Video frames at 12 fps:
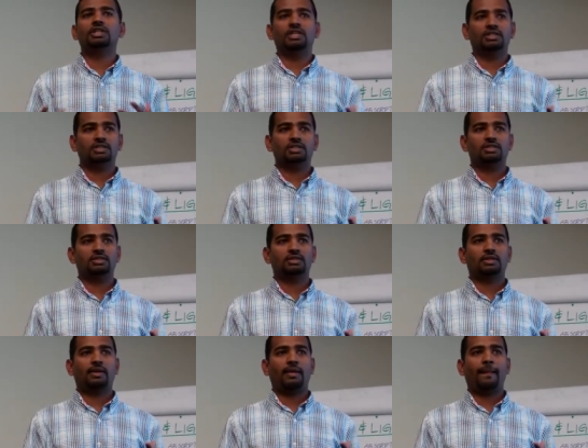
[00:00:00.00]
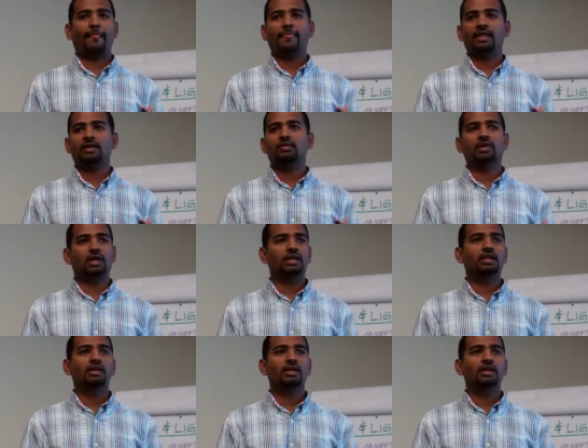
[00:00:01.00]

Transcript: change, right?